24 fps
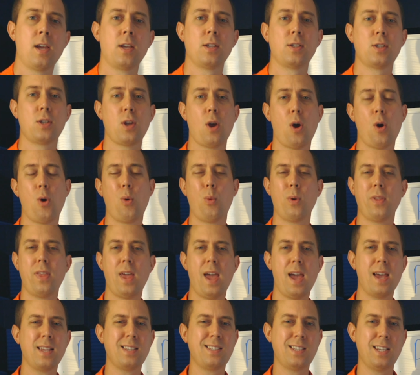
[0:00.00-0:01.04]
So with
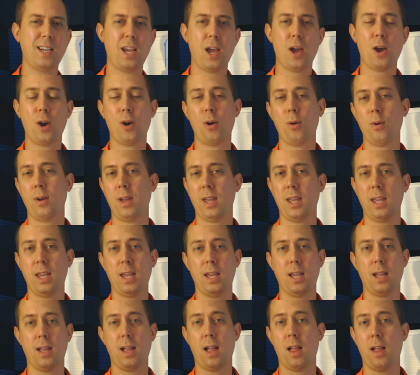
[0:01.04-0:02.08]
SEO,
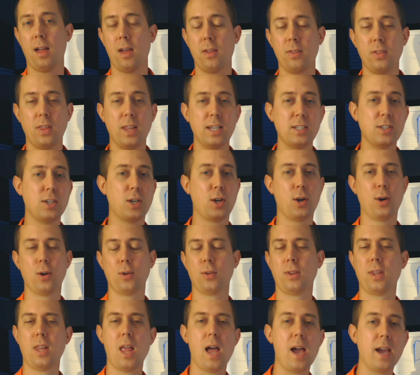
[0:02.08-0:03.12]
unless you're
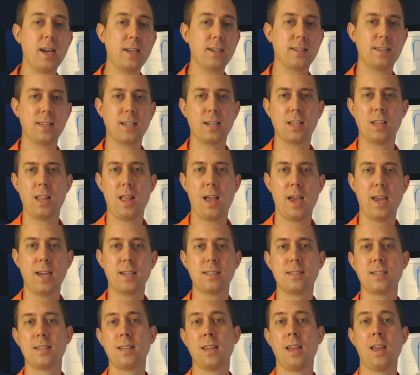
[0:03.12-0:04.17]
lying to the
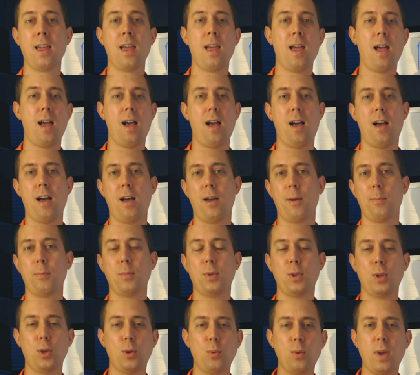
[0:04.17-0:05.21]
client,
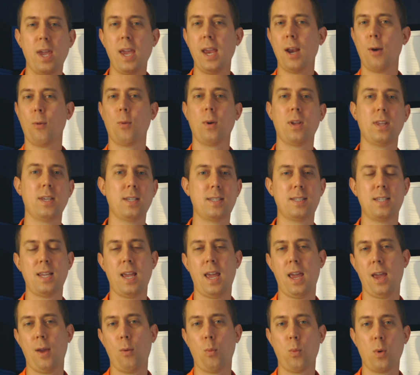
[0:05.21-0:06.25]
you can't really
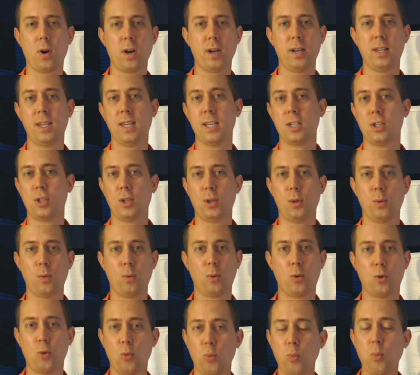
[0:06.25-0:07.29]
say we're going to get
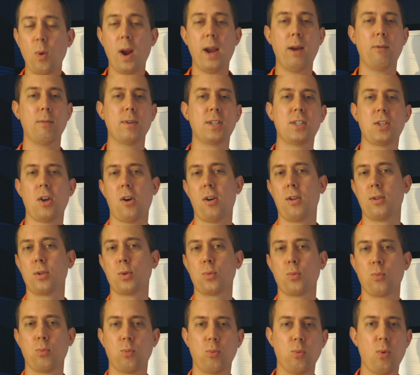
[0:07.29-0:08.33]
you great
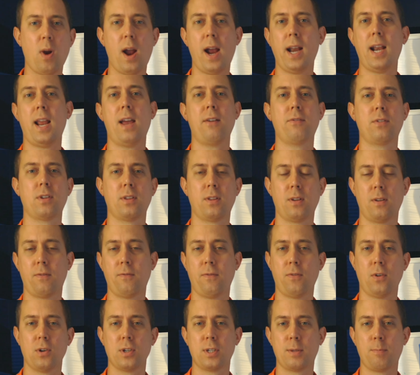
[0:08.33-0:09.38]
results right after the
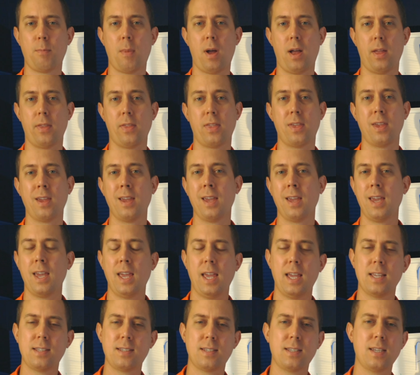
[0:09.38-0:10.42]
first month.
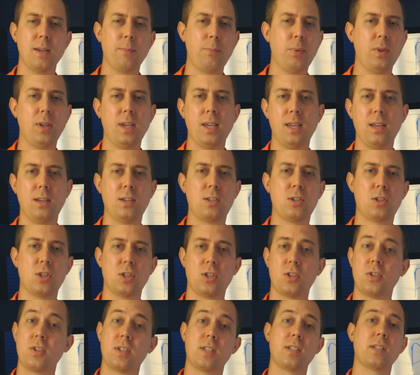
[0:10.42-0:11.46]
It simply
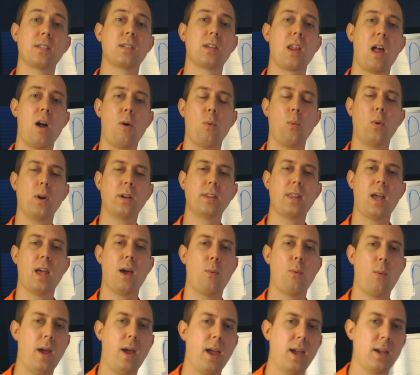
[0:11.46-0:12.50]
just does not work
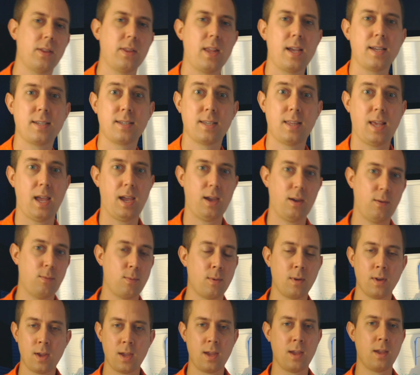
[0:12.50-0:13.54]
that way unless they
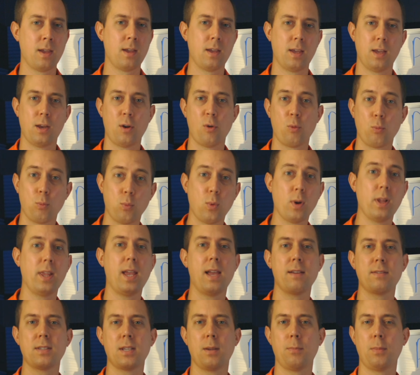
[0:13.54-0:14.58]
really
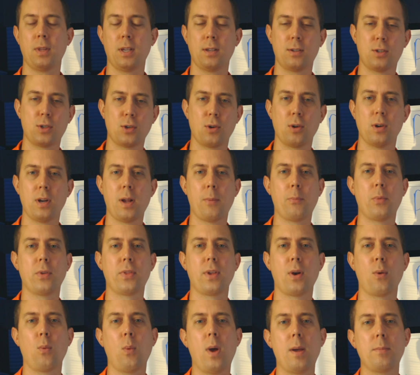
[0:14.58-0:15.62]
have something screwed up with
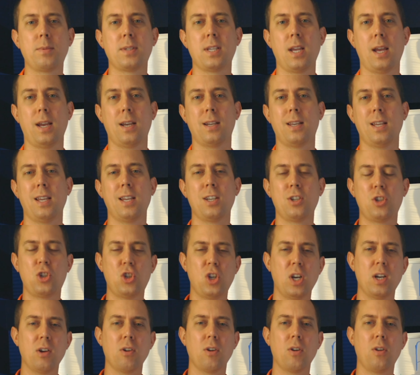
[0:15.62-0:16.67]
their website. In
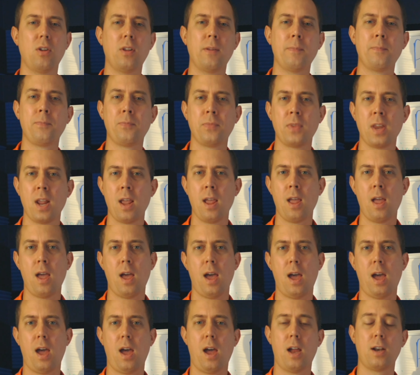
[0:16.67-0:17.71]
general,
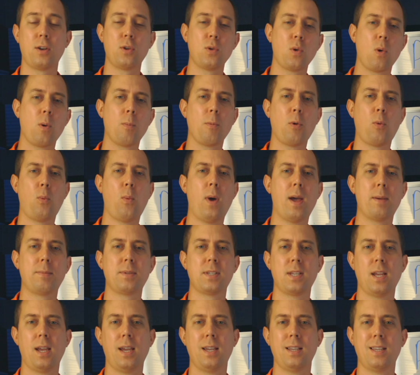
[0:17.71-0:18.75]
a normal
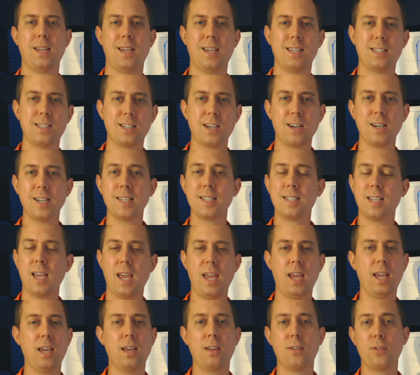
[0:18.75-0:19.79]
website, it's going to
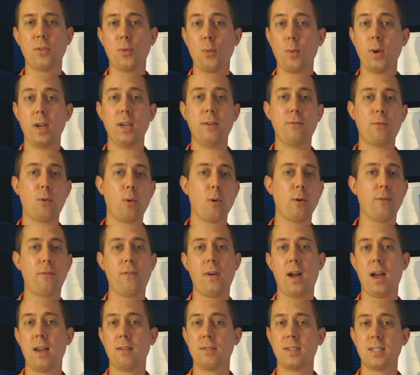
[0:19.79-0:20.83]
take 3, 4,
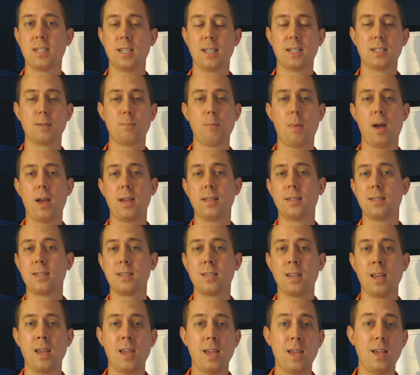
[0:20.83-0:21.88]
5, 6
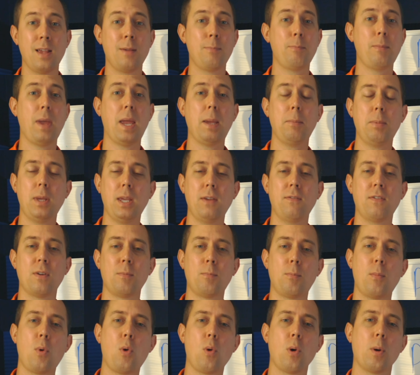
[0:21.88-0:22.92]
months, maybe
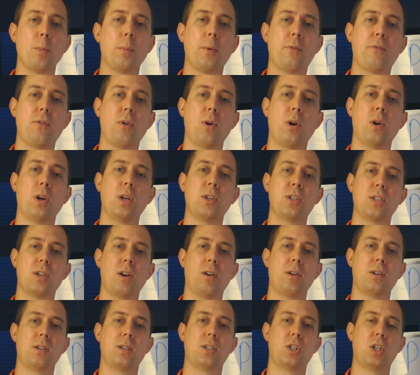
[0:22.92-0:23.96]
even more before you
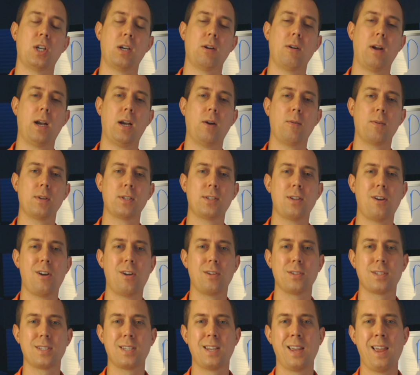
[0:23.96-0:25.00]
start generating
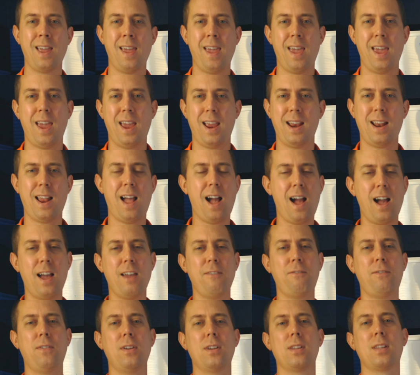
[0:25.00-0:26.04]
results. And I
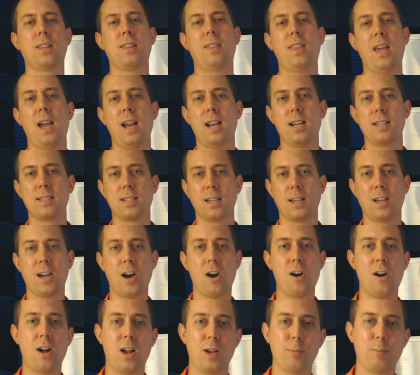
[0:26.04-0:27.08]
feel that is a
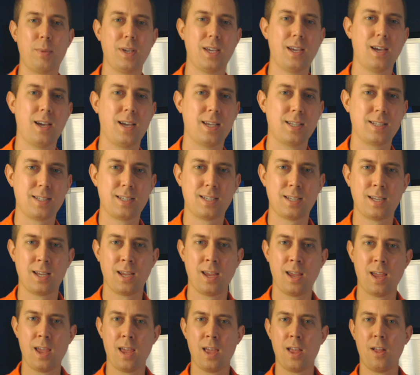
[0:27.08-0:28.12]
con because
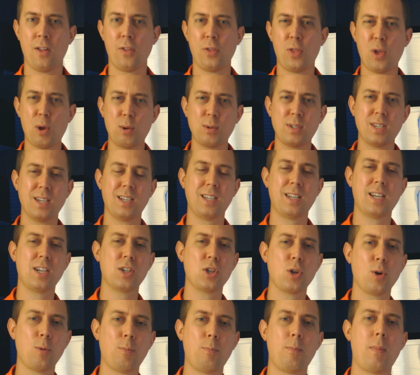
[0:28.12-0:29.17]
those
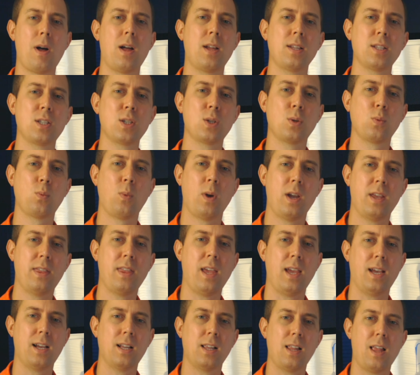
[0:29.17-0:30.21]
initial months with
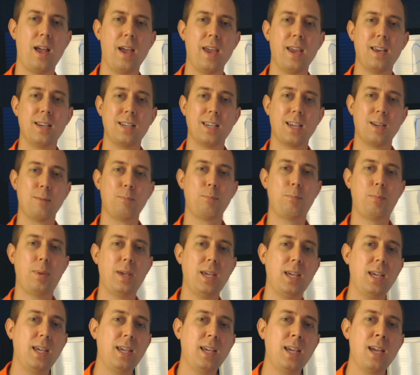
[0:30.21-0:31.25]
a client can
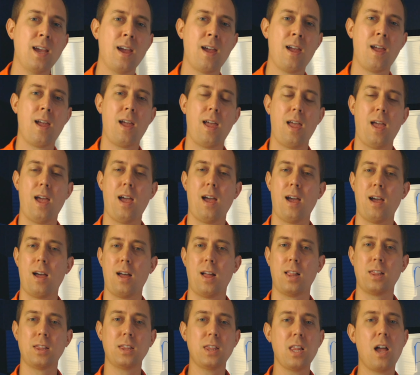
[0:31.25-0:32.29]
be
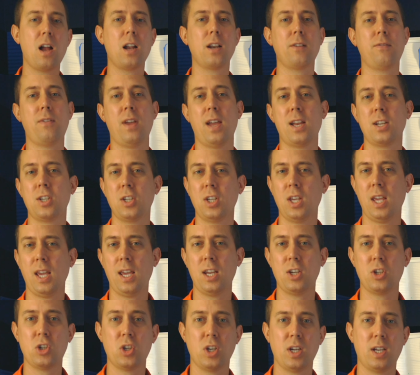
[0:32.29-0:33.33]
a lot of
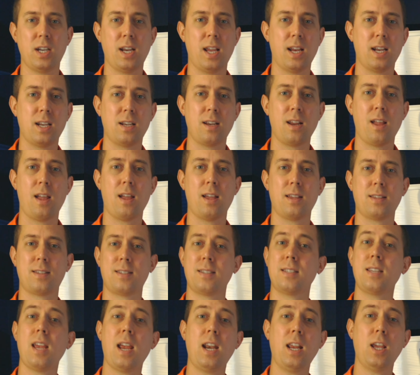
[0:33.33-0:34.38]
education and
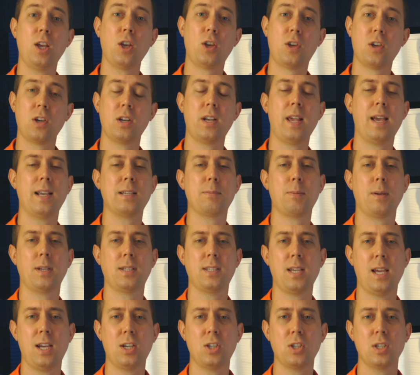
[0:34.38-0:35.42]
setting good
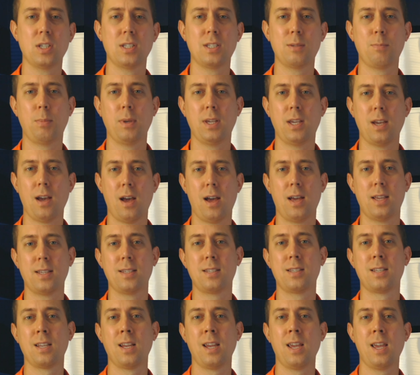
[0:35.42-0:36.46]
expectations,
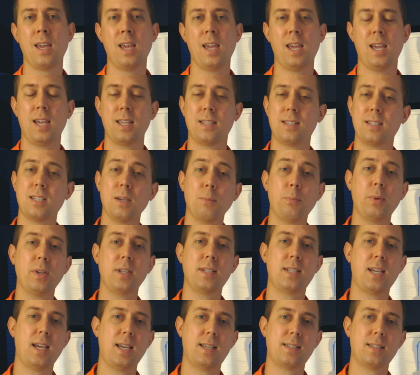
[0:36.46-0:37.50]
because It simply
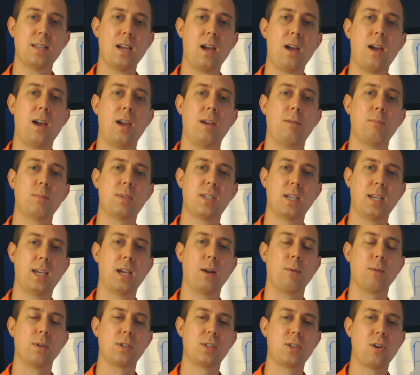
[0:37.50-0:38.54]
takes time to
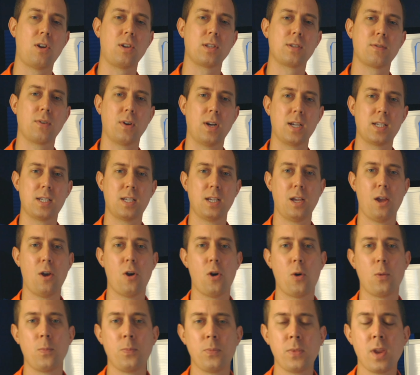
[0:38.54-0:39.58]
get results for
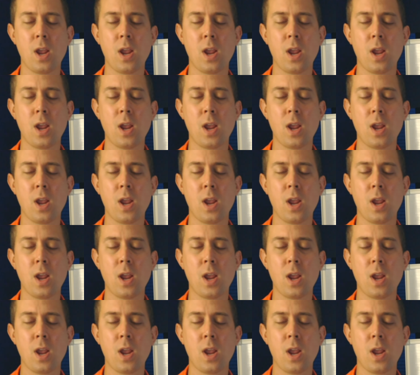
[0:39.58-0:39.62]
SEO.